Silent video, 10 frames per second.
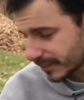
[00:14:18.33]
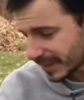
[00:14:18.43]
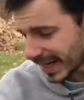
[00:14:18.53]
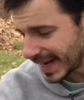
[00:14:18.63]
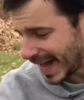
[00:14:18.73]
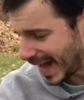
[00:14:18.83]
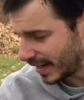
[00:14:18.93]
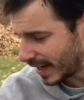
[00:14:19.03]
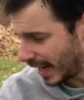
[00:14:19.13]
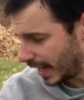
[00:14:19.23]
and added
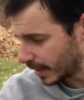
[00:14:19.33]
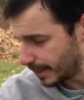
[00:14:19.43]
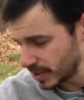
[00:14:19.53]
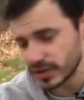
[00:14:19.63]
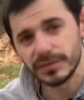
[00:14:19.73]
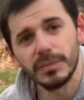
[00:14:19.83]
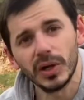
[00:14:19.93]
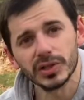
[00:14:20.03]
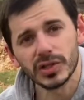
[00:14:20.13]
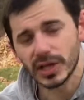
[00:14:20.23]
on a bunch of
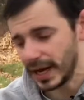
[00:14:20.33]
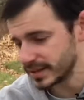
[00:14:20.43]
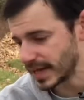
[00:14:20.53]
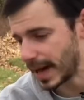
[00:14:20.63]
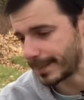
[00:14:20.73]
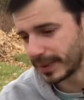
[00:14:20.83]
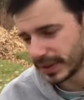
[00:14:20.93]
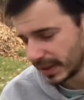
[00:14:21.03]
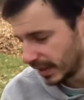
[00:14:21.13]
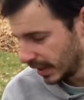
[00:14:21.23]
mulch on top.
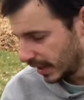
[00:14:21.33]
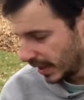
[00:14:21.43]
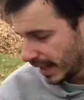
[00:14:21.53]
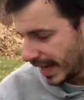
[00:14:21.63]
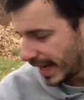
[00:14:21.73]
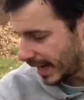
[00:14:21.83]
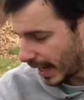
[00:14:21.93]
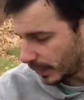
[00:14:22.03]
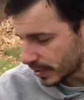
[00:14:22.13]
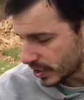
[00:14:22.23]
And I
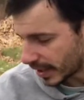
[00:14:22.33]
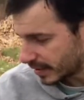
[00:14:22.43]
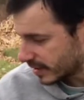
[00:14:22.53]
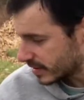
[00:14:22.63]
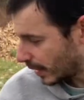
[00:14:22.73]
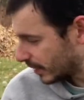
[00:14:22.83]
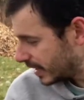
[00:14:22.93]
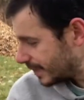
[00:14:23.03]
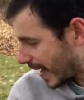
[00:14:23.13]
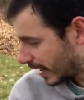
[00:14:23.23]
will check this. I will
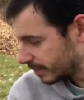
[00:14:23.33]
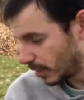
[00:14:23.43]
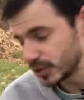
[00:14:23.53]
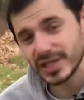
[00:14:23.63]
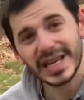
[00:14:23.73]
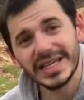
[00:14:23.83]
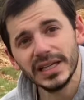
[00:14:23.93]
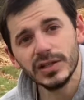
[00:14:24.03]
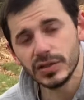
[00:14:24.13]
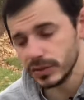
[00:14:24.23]
keep adding mulch as I need
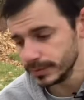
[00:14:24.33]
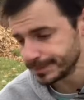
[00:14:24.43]
to.